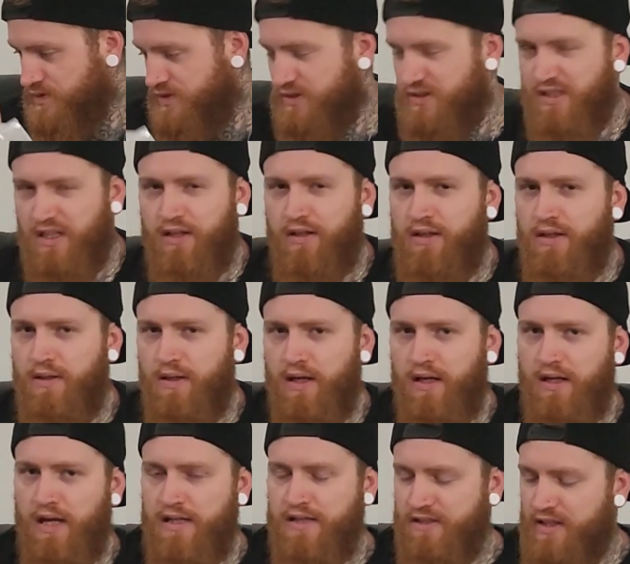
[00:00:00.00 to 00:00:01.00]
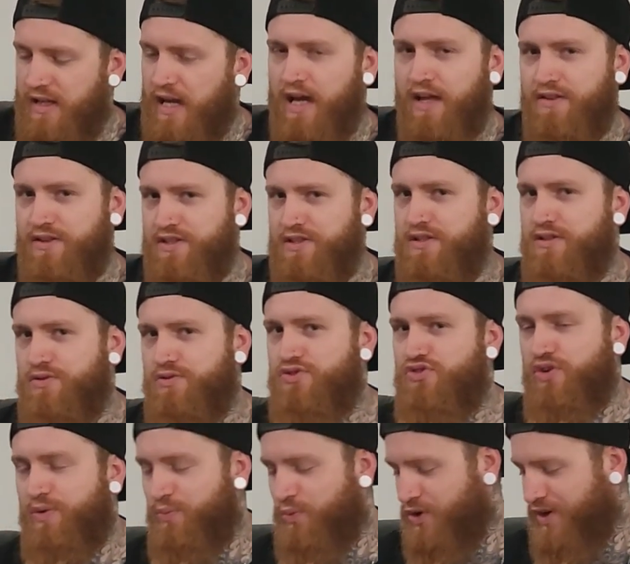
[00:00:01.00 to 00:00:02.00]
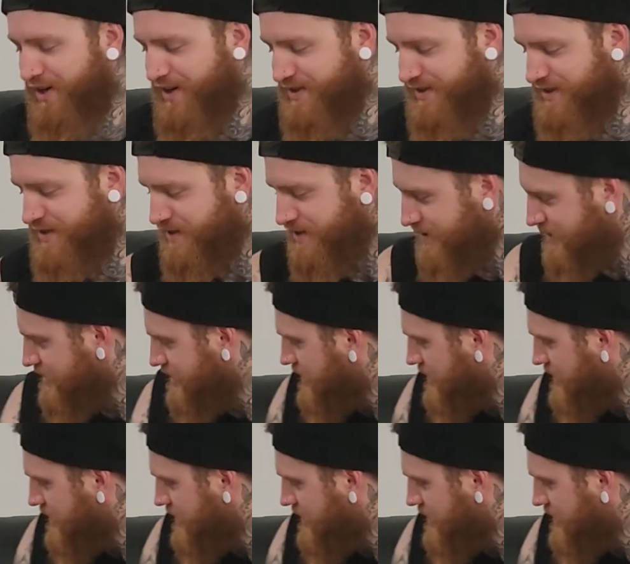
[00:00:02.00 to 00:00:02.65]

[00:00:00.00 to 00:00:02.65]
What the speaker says: see how this little trip works.